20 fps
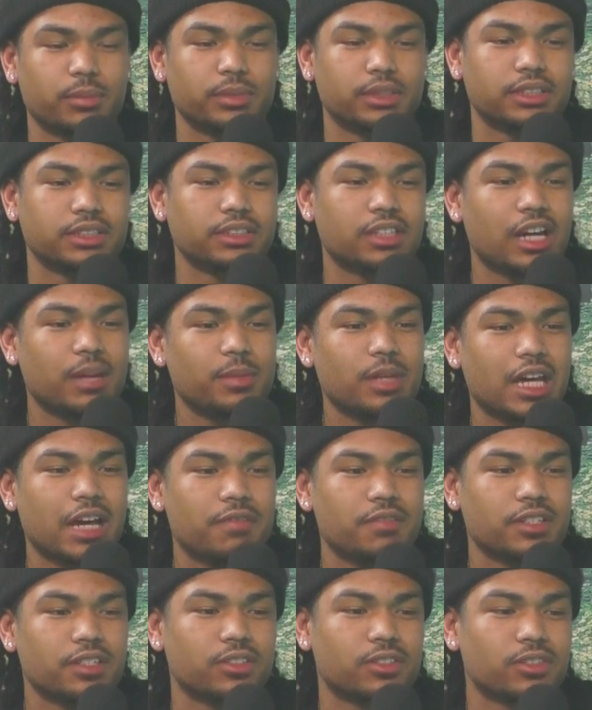but I be
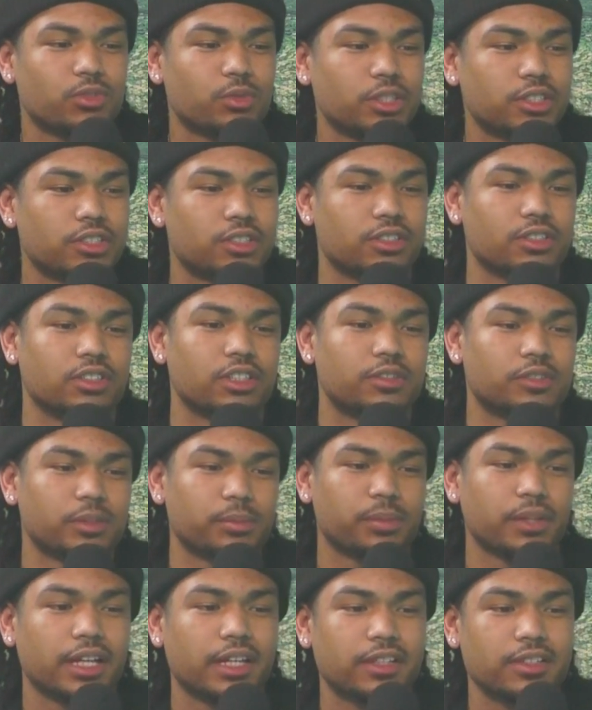having to switch different
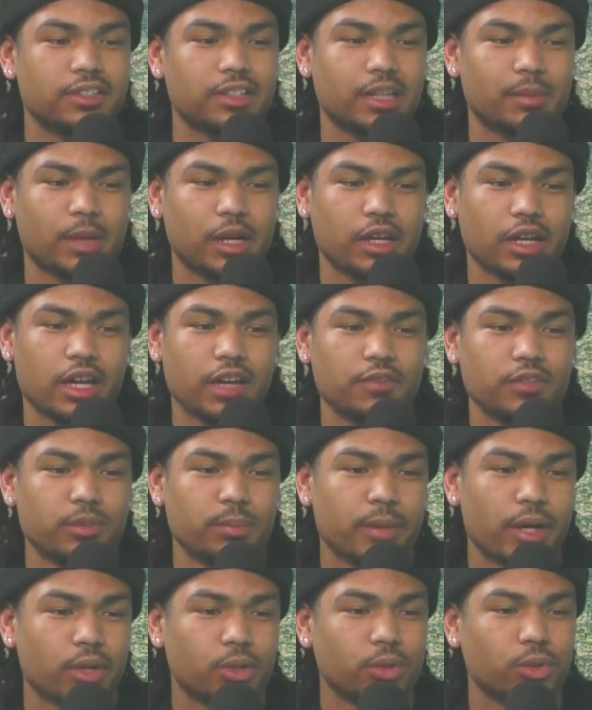playlists, like my heavy
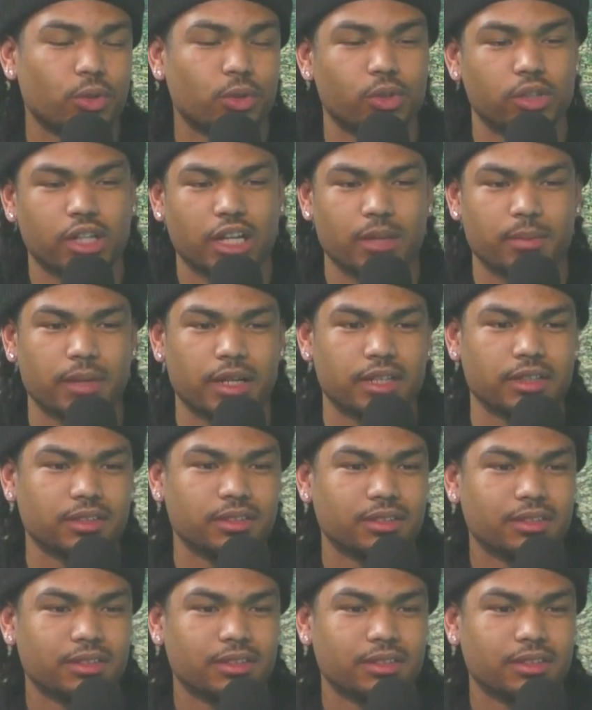metal or like my